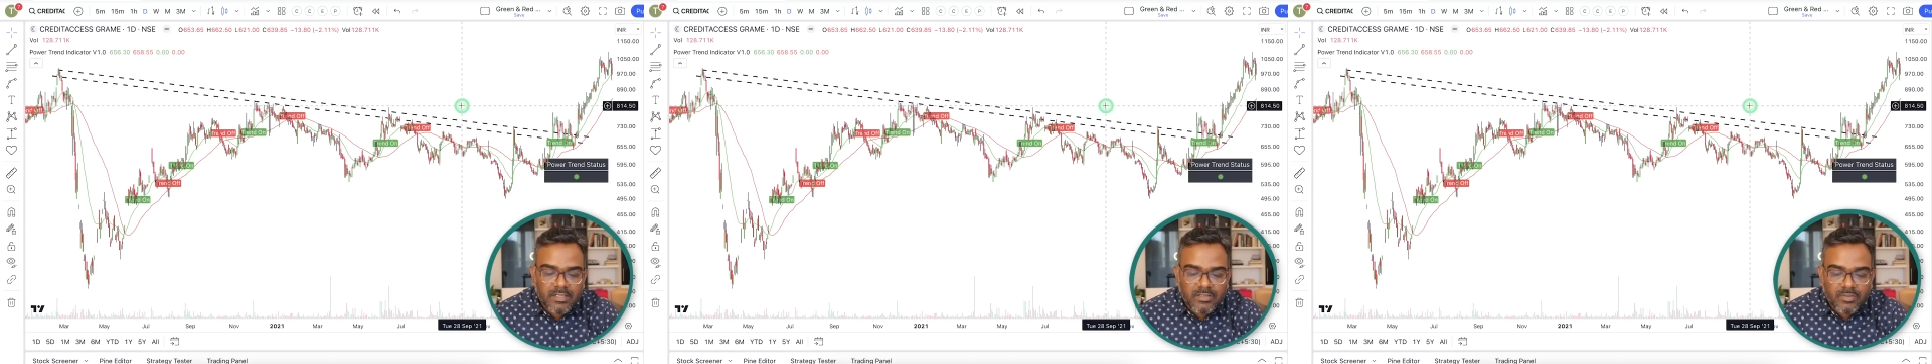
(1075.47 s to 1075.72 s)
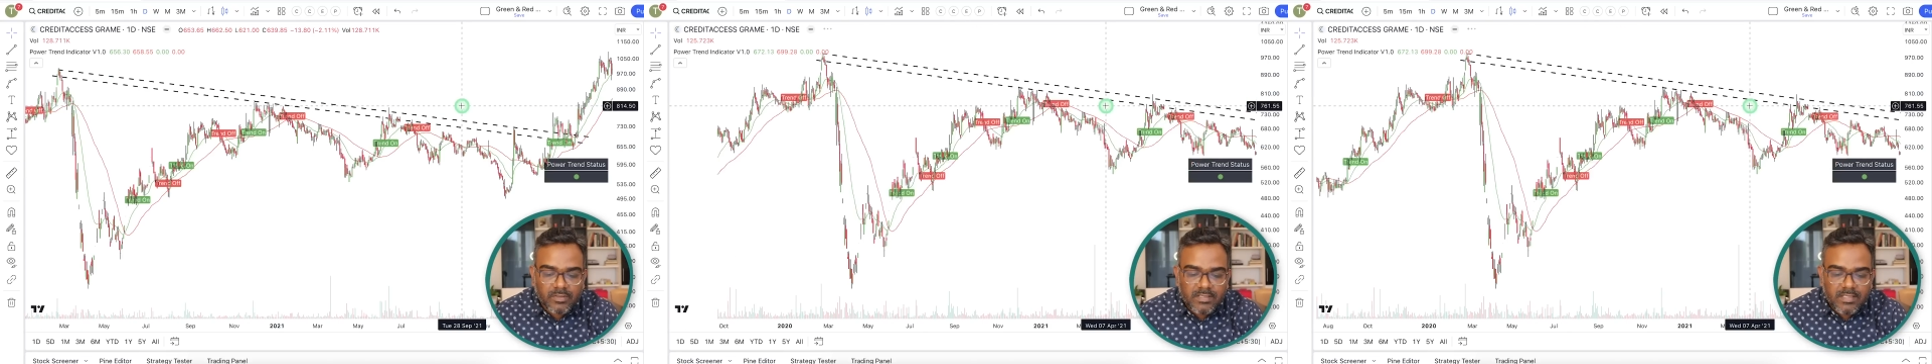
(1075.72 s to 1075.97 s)

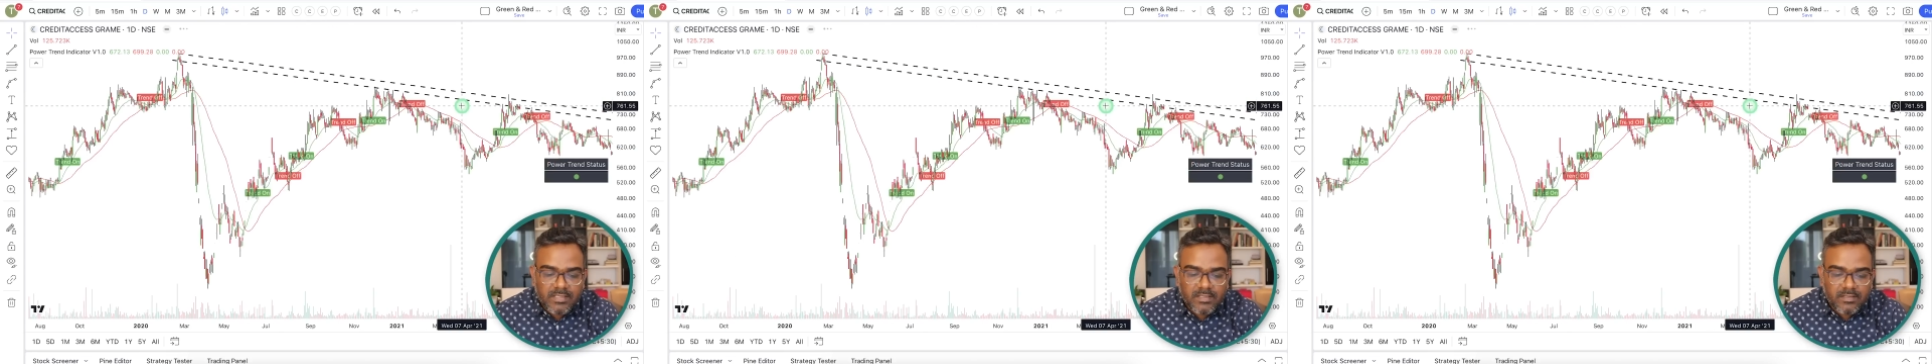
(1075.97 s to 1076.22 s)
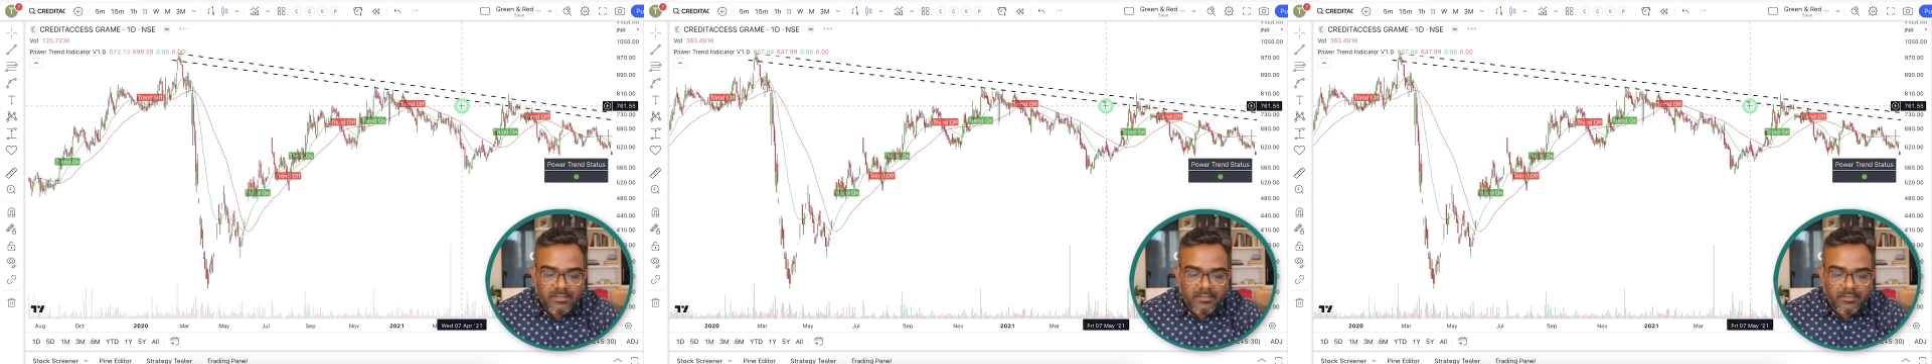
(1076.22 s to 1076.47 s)
So this is
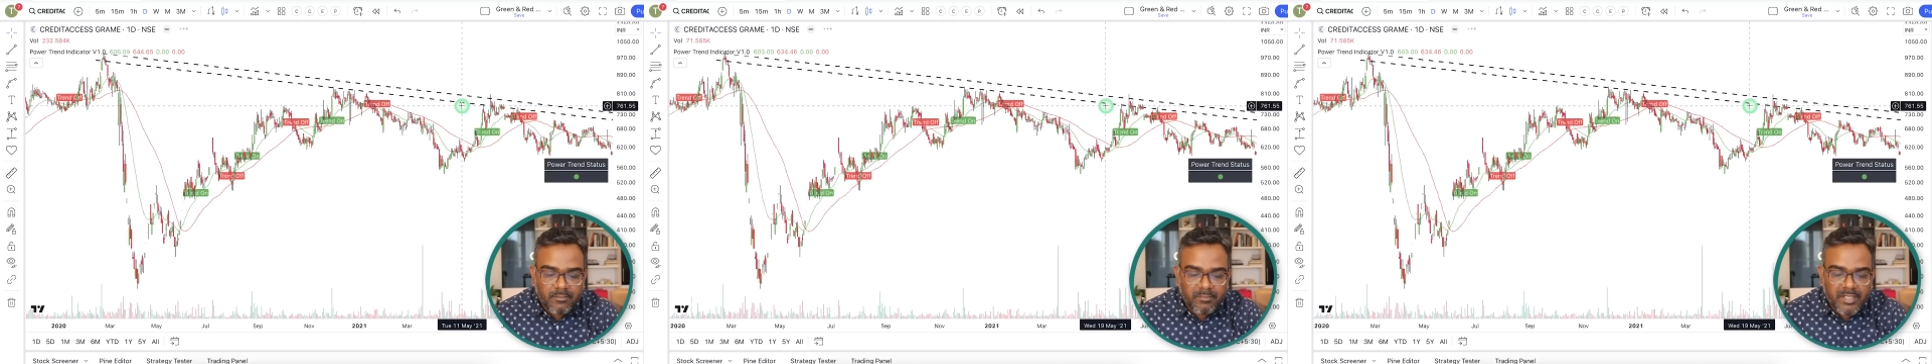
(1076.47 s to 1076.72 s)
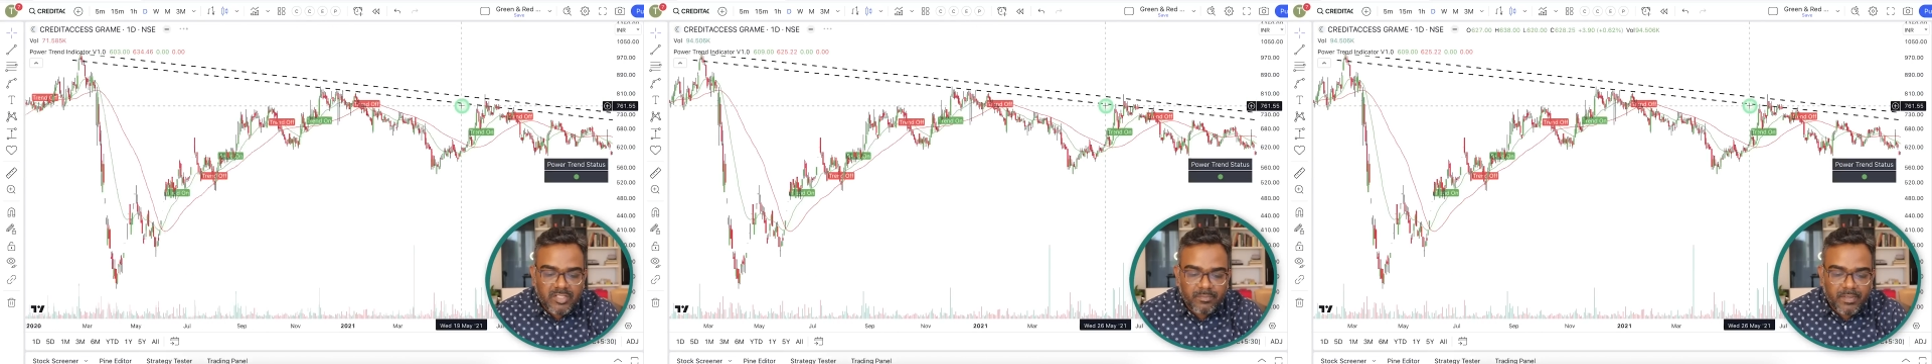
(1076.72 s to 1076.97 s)
a
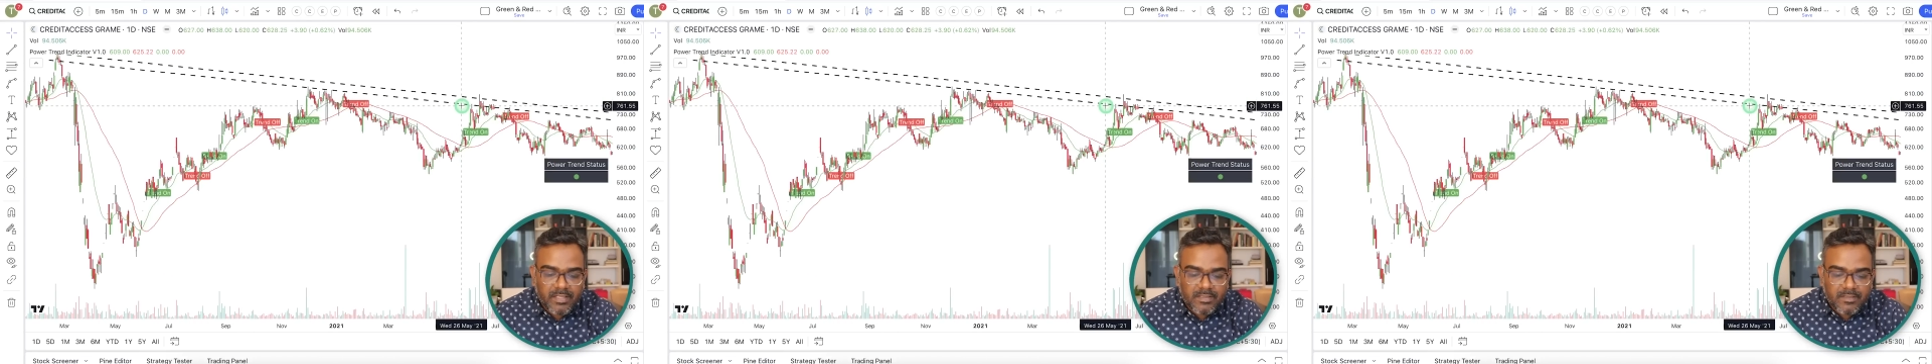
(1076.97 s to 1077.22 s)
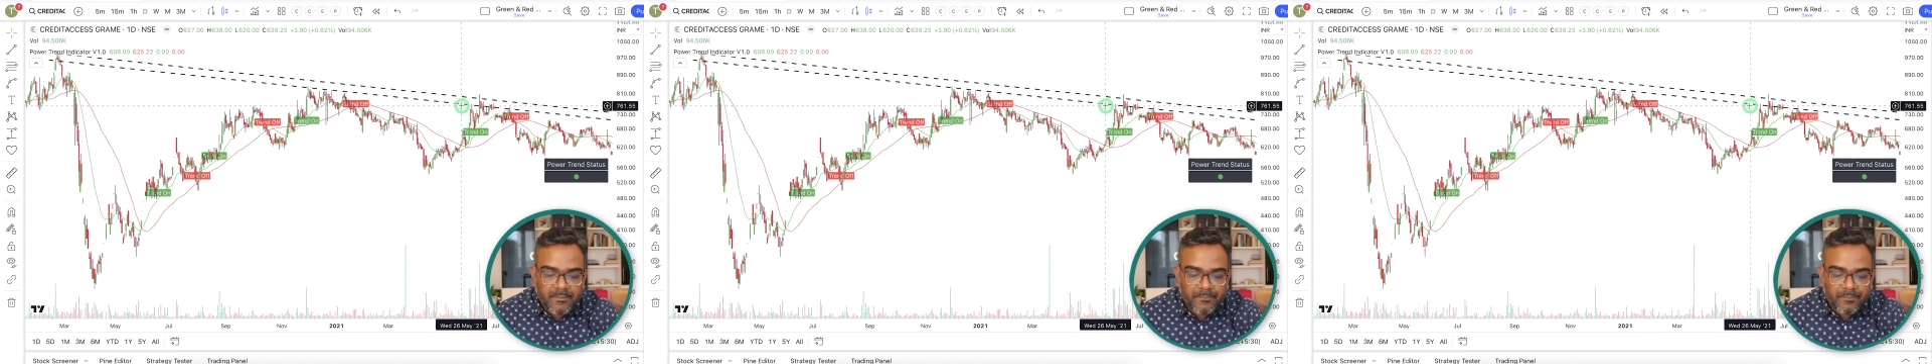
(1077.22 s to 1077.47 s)
major
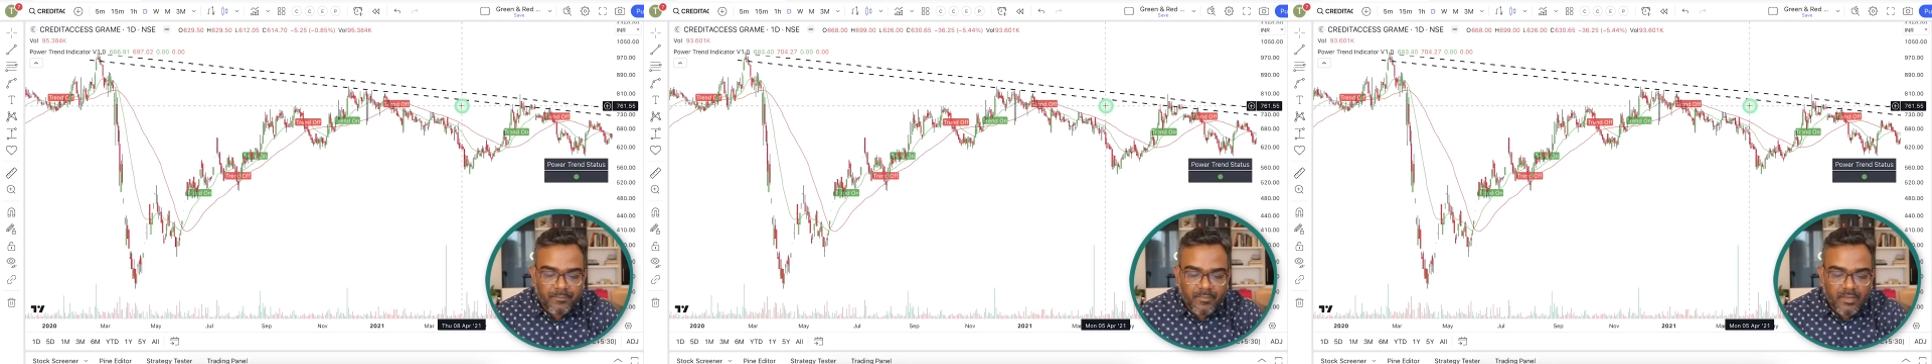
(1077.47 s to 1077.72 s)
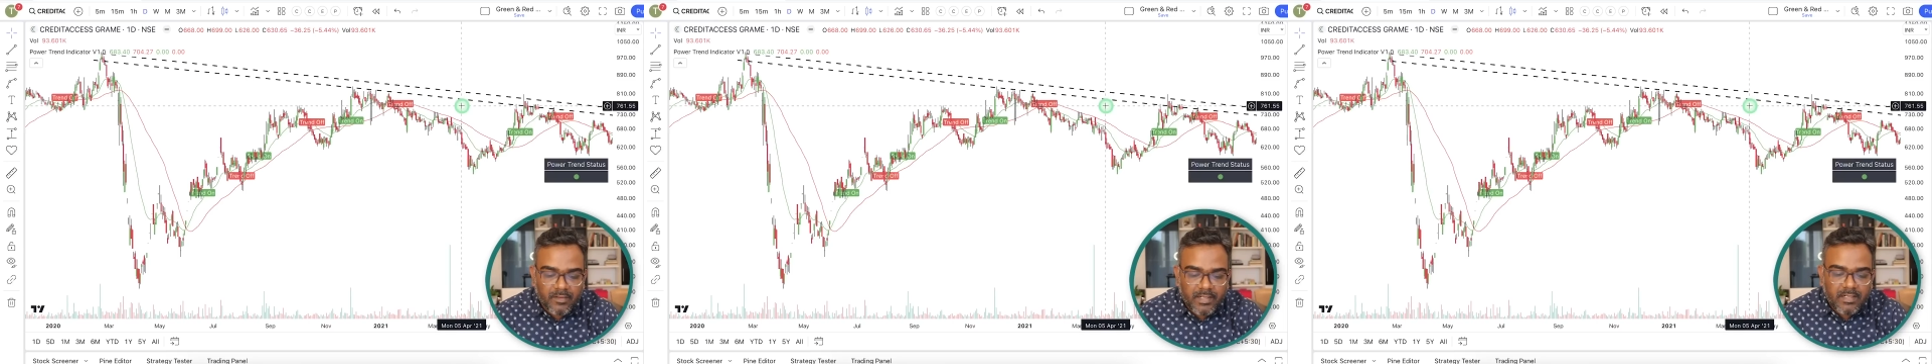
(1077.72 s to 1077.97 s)
base,
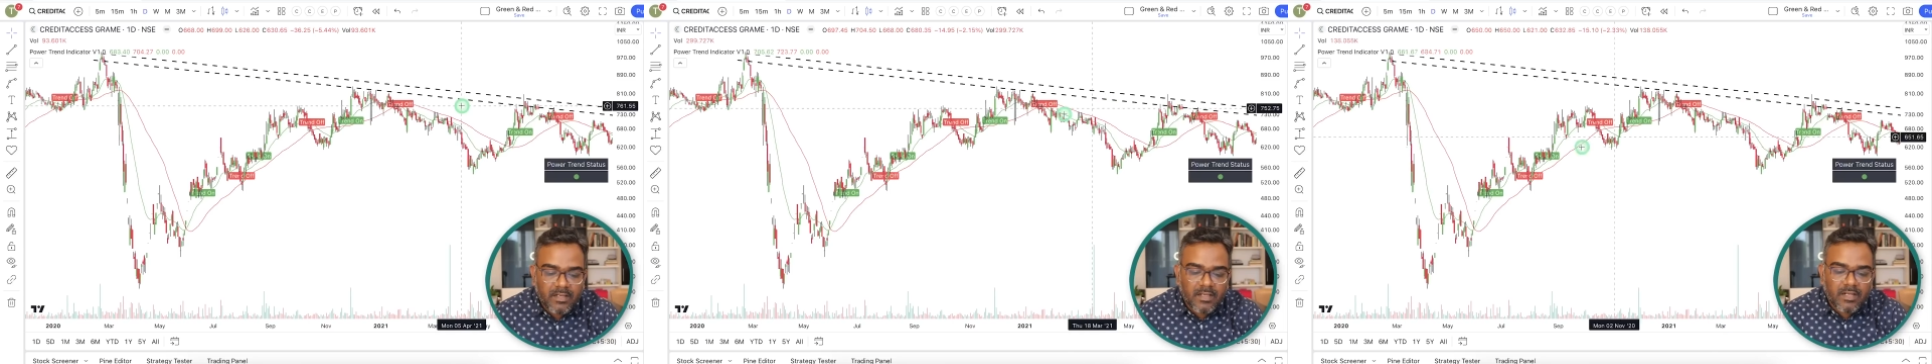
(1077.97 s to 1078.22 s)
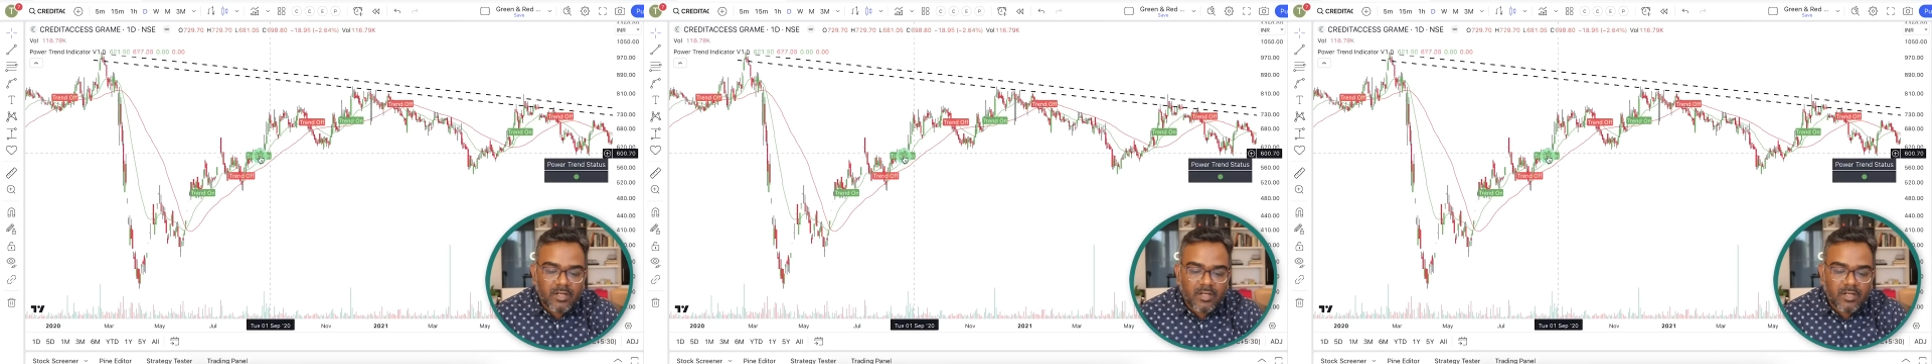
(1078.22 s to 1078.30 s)
right?